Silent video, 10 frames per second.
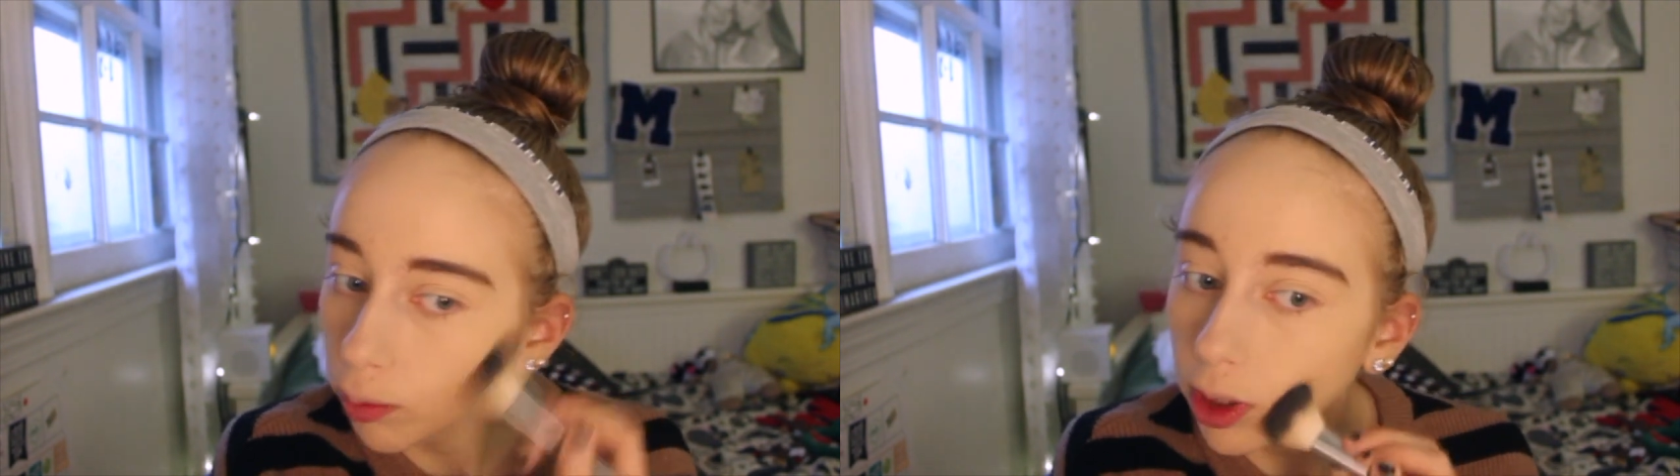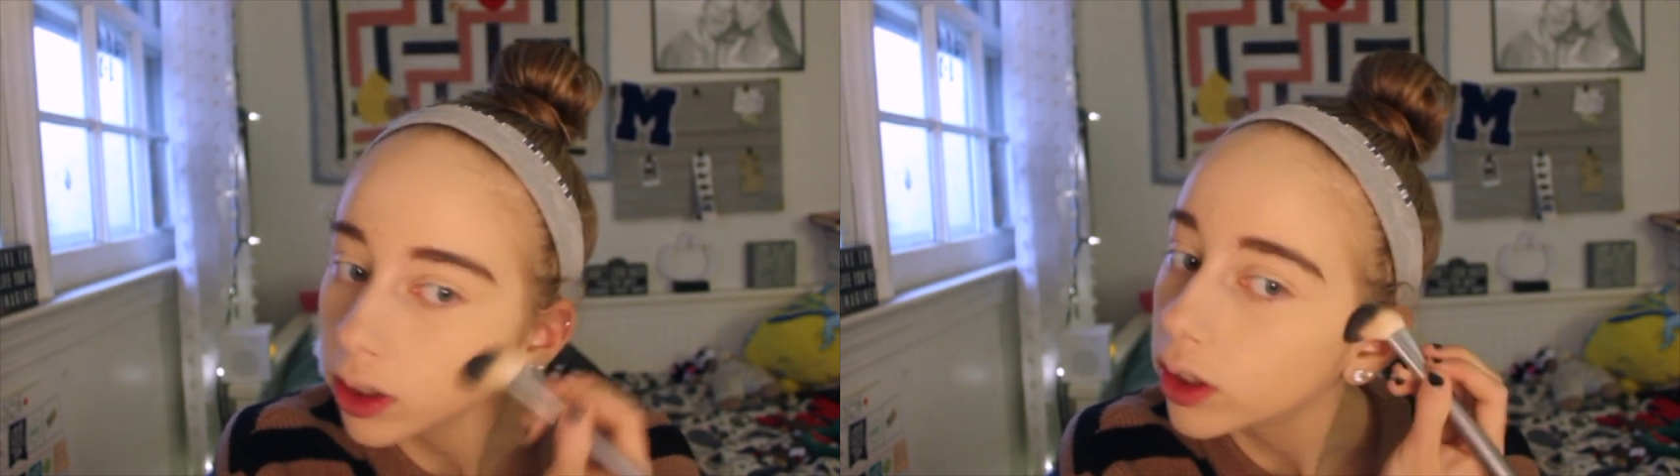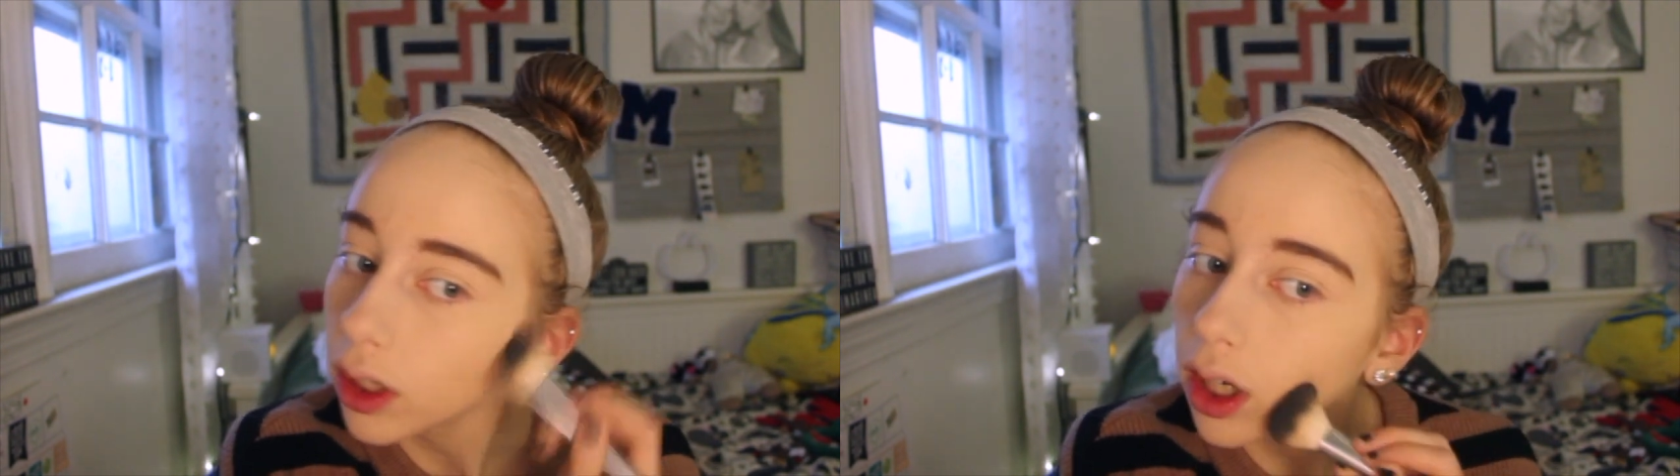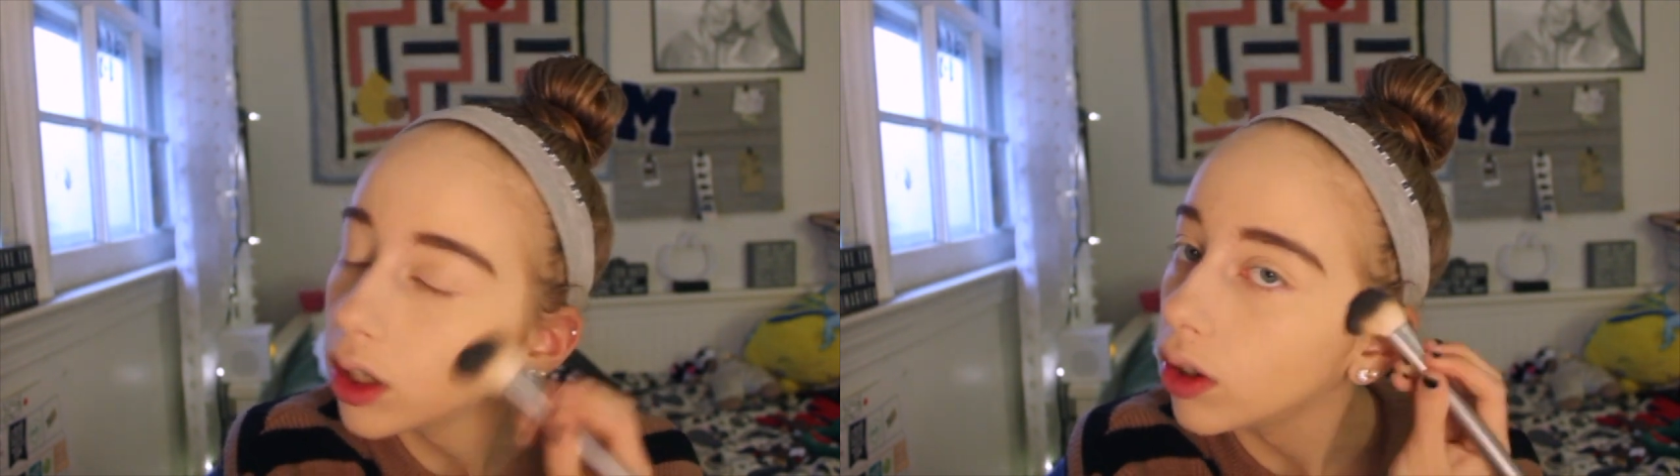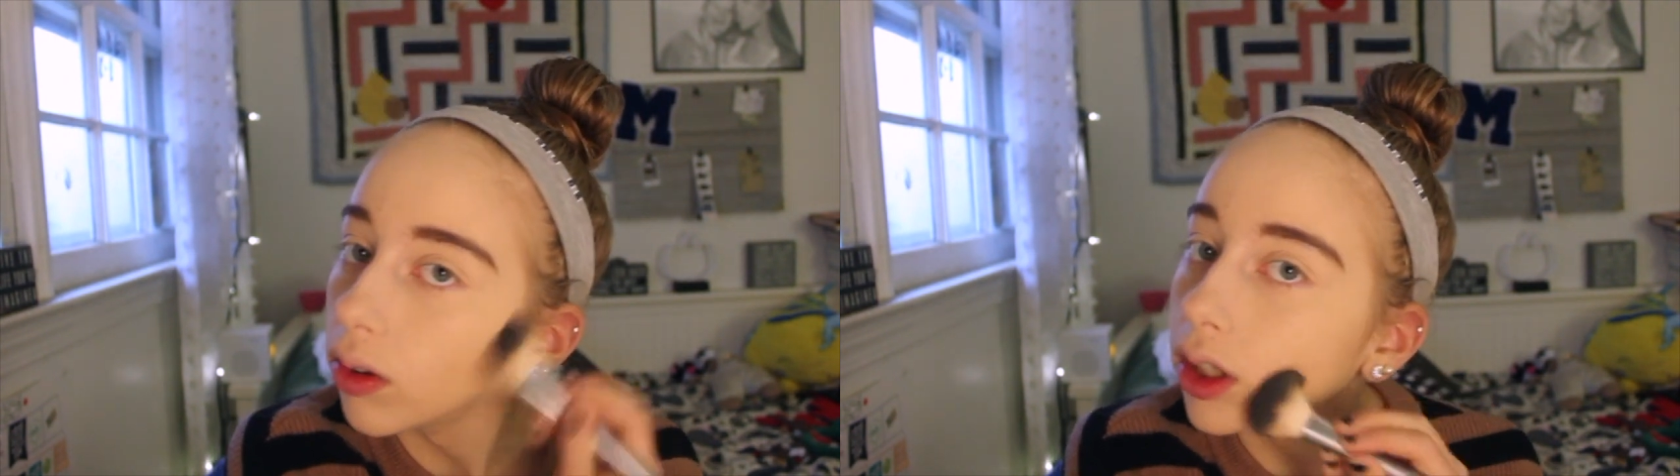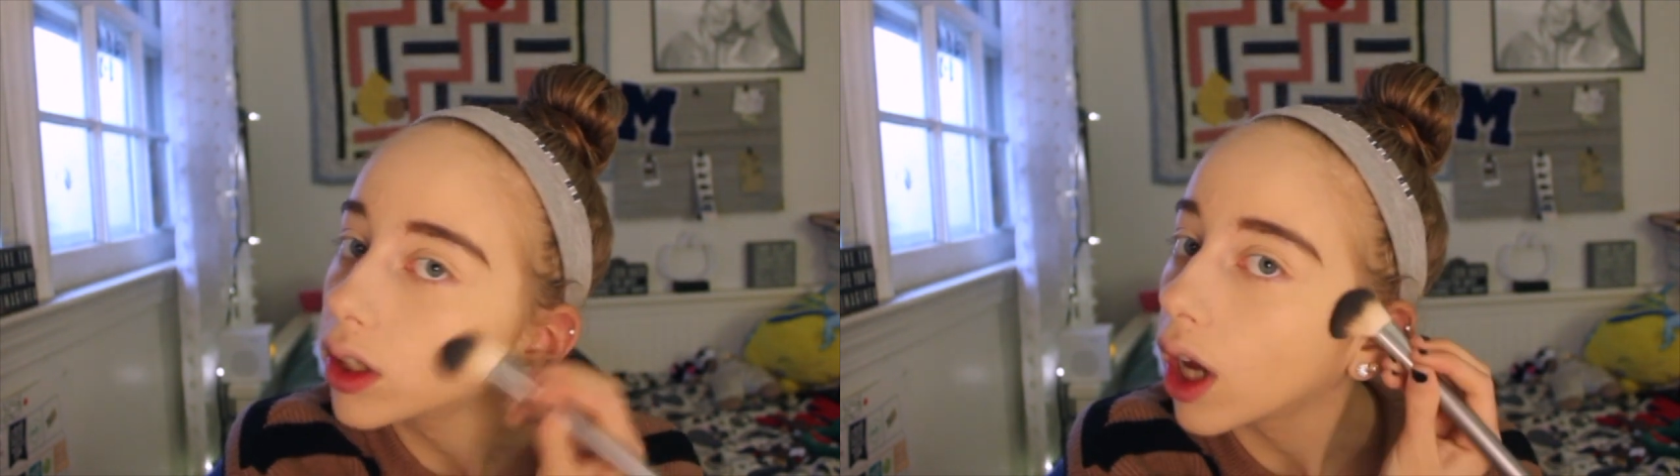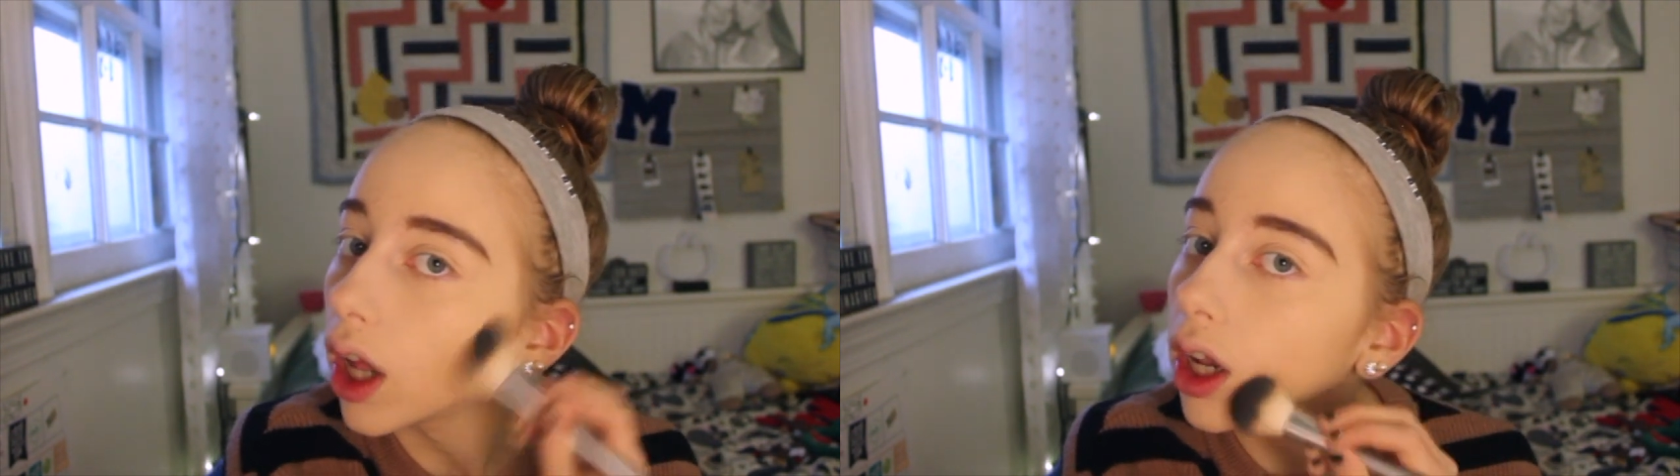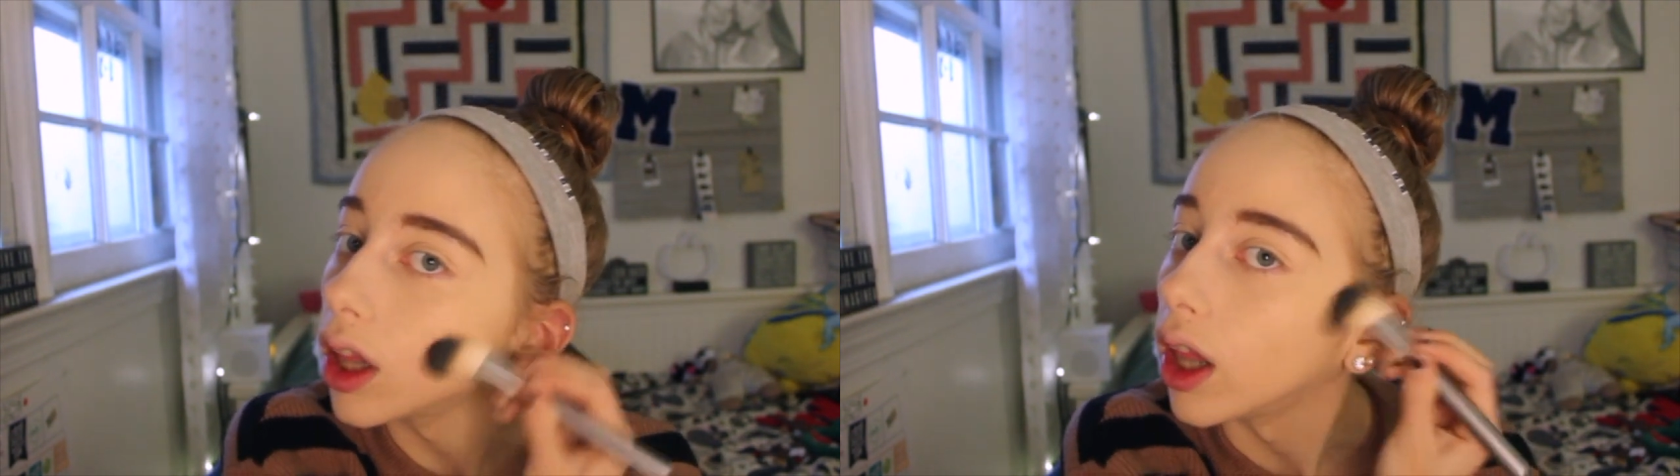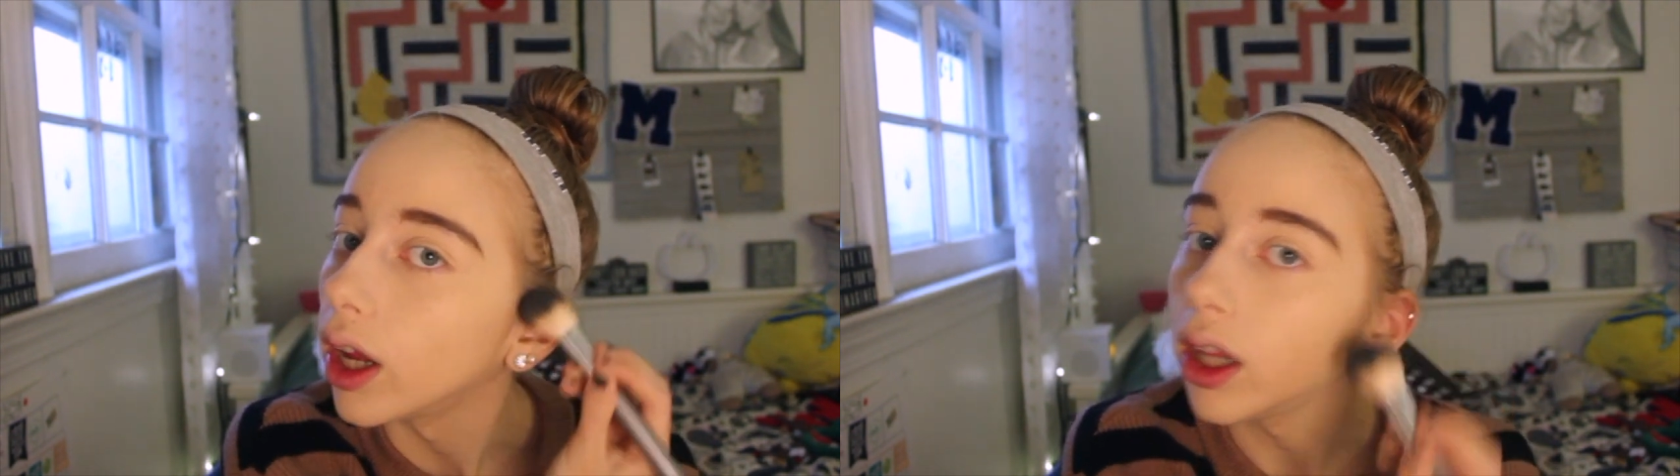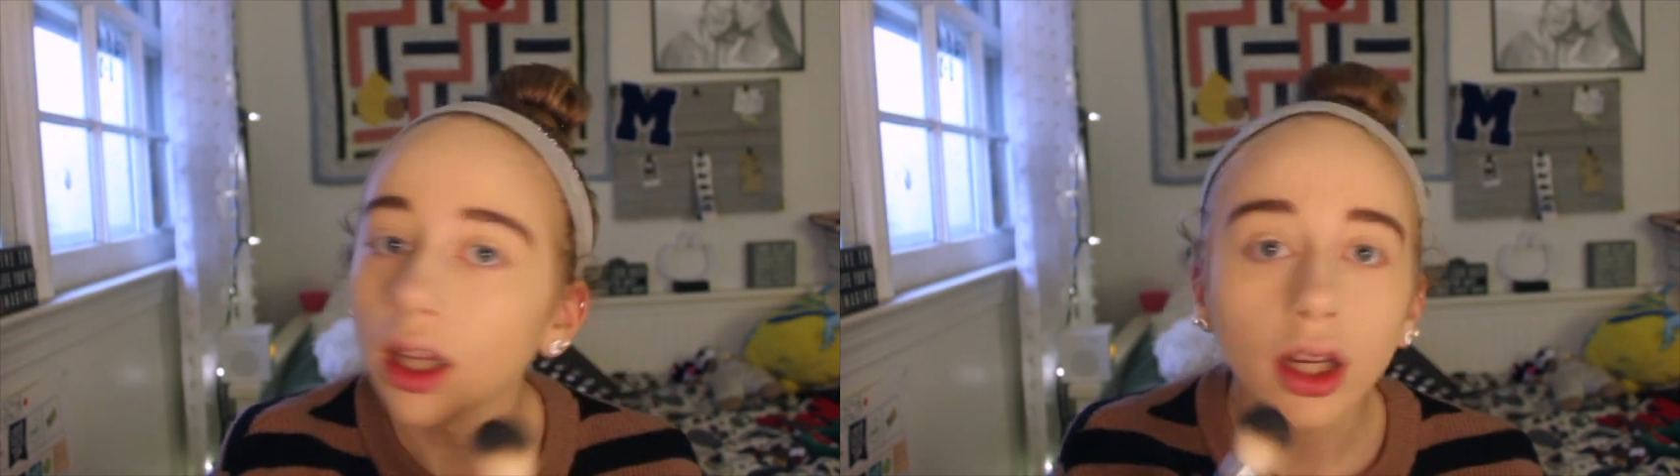I just kind of do this kind of
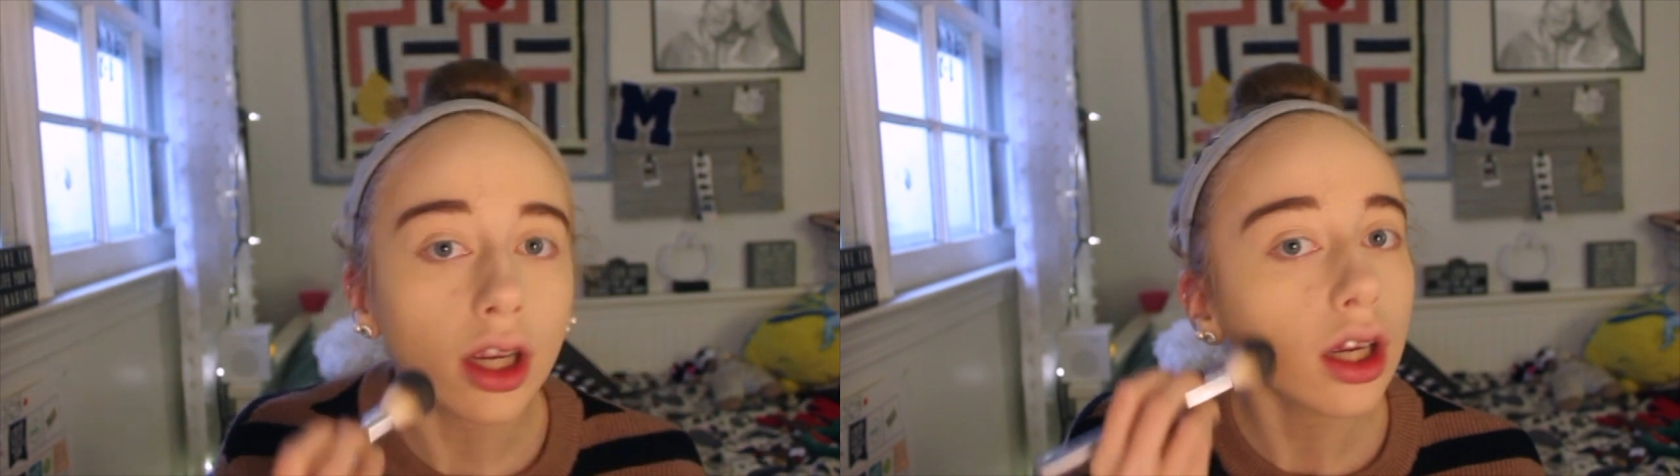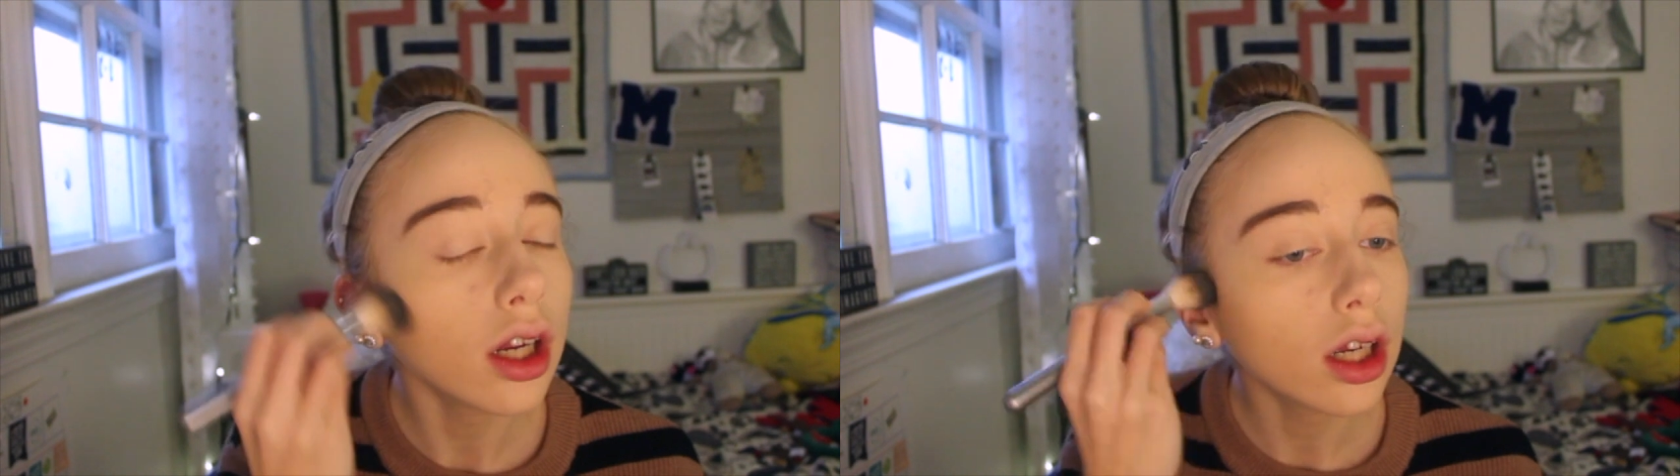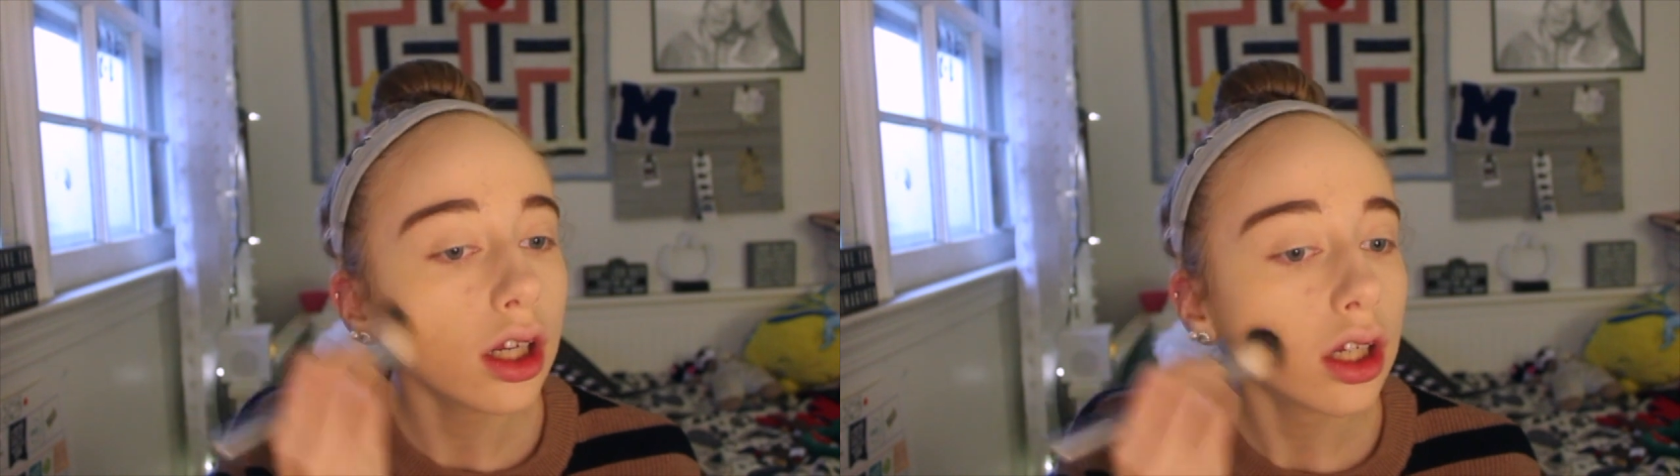lightly,